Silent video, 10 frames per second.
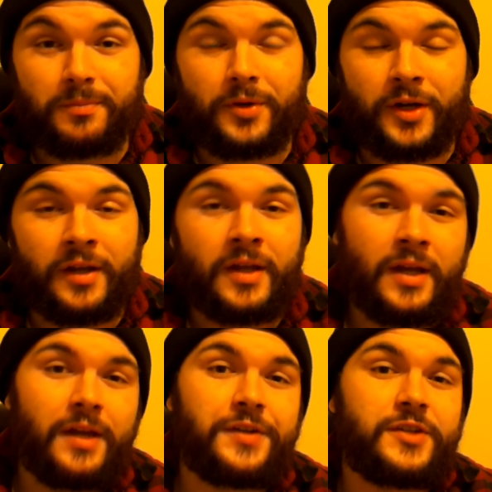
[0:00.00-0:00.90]
but
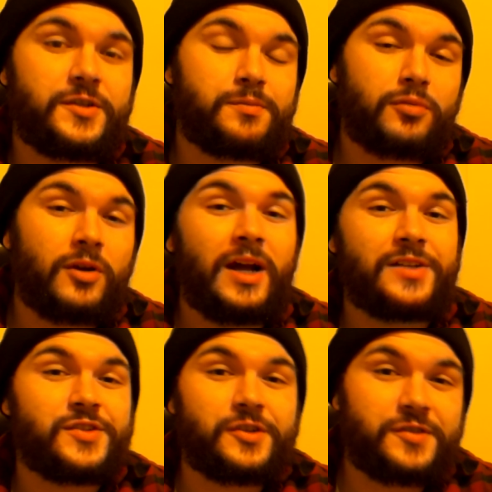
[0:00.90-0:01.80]
it does
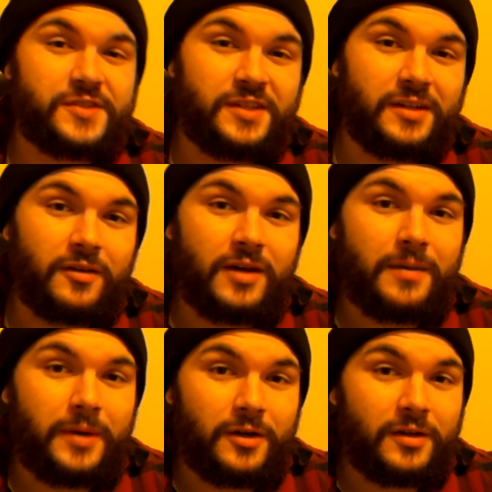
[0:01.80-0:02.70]
bronze your skin a
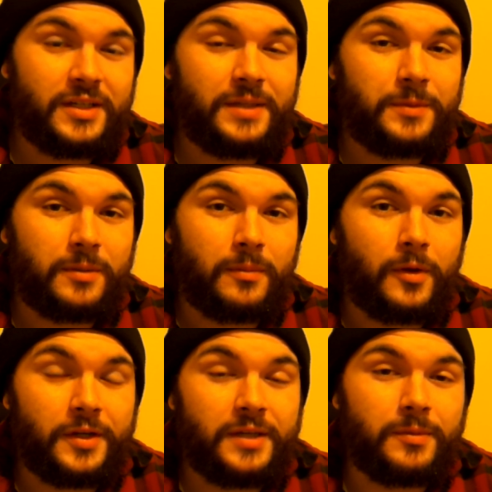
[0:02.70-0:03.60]
lot better and keep you
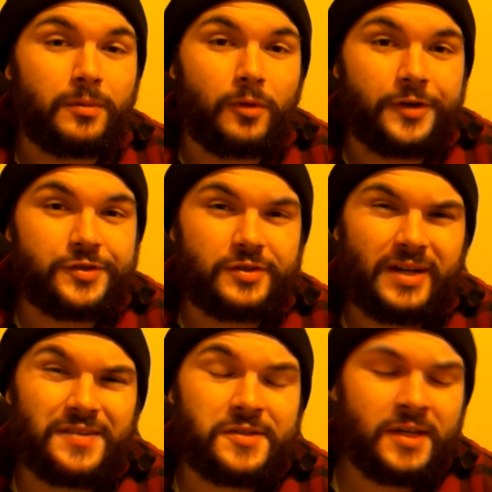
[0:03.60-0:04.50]

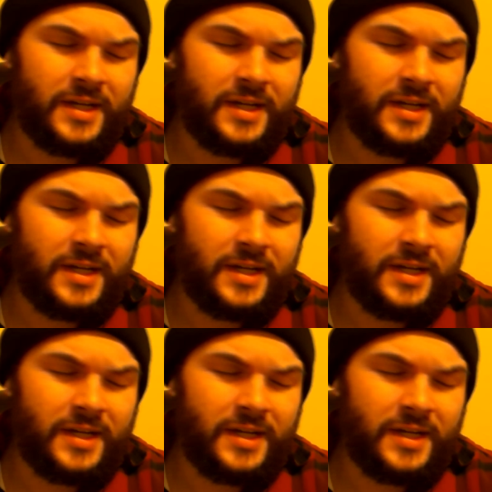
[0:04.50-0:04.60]
moisturized.